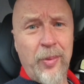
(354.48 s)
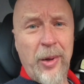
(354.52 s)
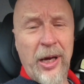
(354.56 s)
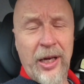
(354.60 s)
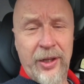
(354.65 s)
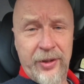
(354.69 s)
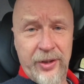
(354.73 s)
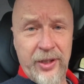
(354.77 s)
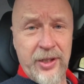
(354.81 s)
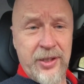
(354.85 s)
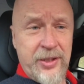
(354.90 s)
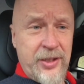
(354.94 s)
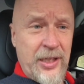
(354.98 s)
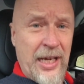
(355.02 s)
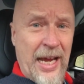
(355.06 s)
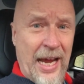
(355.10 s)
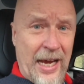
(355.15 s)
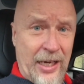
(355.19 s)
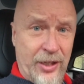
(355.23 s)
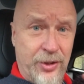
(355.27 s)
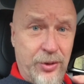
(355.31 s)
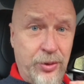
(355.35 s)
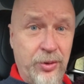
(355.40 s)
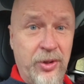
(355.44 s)
about this
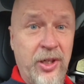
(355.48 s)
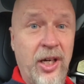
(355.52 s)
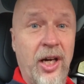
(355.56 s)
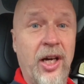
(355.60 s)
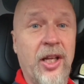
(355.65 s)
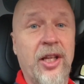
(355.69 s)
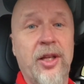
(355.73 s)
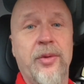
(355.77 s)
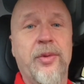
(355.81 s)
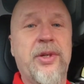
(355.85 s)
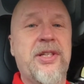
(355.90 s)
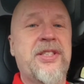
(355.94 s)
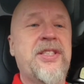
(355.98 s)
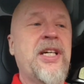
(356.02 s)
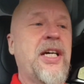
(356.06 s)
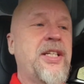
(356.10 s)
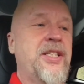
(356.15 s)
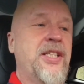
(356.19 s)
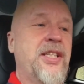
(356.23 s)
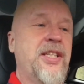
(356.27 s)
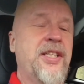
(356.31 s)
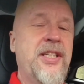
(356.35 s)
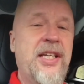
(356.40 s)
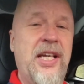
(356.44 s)
actual car that we're
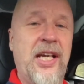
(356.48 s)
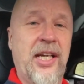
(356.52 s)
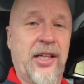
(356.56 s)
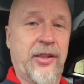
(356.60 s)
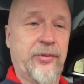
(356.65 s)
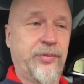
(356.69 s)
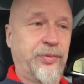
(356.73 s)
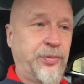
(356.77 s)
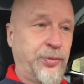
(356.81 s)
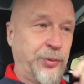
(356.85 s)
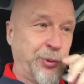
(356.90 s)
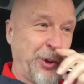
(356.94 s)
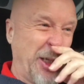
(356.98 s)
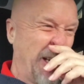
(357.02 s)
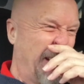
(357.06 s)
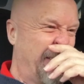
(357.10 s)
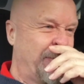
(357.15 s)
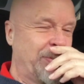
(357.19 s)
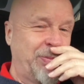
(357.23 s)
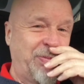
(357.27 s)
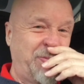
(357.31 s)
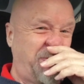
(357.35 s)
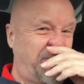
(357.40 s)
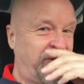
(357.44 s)
sat in now.
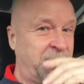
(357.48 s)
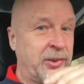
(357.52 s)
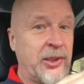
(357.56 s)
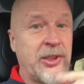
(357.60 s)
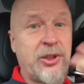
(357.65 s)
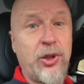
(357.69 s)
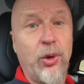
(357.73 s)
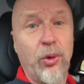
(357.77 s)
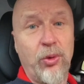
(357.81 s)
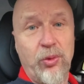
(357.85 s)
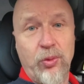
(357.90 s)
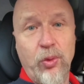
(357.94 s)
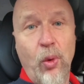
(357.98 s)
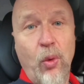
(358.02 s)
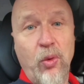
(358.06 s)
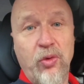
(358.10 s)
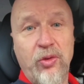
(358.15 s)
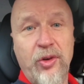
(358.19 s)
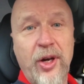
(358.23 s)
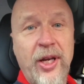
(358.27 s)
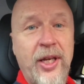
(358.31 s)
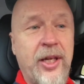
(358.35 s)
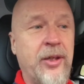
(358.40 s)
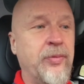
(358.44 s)
It's called
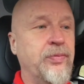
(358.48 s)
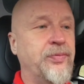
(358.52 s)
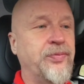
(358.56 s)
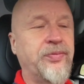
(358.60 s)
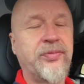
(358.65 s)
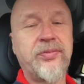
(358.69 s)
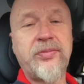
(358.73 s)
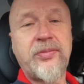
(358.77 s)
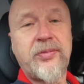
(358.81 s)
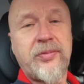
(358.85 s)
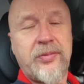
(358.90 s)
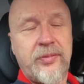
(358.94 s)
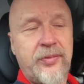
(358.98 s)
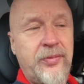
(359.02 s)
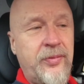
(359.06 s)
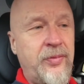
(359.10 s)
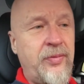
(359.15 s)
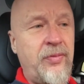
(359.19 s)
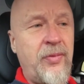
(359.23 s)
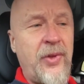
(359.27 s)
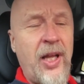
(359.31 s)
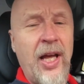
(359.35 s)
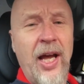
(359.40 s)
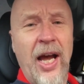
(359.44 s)
Wolfric,
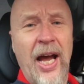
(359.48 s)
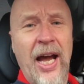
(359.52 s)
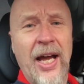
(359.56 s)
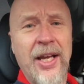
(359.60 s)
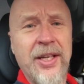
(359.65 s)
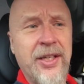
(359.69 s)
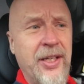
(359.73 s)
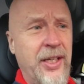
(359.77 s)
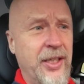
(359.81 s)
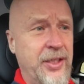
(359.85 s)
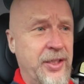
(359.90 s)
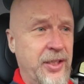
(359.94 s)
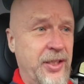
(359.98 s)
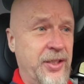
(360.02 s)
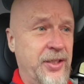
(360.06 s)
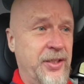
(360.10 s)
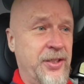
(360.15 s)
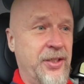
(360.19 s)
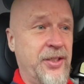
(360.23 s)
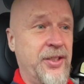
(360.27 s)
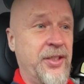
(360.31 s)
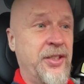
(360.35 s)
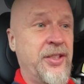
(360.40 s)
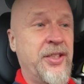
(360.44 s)
and it
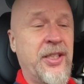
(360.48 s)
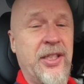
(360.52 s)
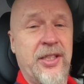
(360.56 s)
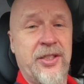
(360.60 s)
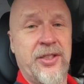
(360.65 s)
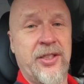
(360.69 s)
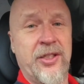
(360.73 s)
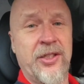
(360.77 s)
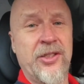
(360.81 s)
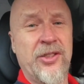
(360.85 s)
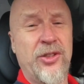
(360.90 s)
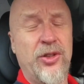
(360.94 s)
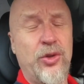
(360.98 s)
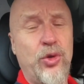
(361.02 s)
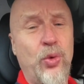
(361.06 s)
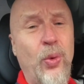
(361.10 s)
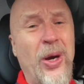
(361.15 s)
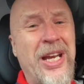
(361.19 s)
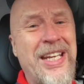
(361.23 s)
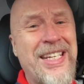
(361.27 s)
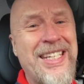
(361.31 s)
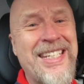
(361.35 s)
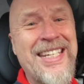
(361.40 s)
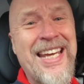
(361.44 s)
is, as I say, it's a
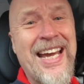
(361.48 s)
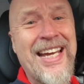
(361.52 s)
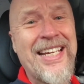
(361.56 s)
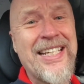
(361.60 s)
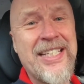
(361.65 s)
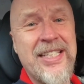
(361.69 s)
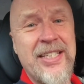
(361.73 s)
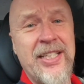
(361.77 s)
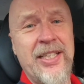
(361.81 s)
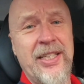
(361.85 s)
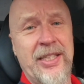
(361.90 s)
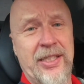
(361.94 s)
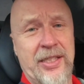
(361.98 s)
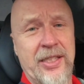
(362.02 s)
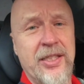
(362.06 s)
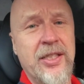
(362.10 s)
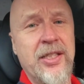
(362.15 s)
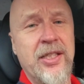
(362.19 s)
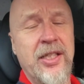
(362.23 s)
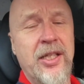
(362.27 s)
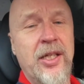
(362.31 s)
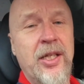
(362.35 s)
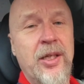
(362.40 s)
2018